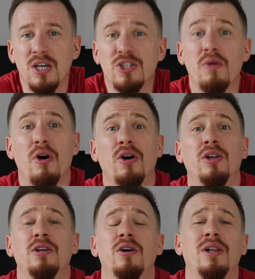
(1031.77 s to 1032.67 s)
So
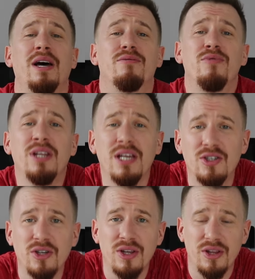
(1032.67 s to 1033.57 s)
all in all, I've really
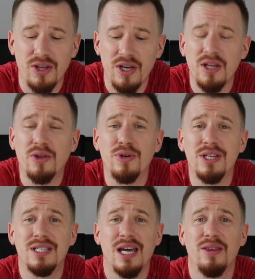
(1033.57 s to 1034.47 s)
enjoyed the
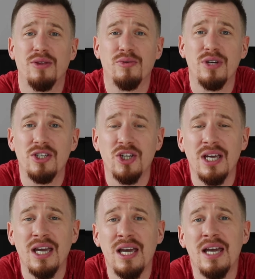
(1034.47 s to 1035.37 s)
3310 3G.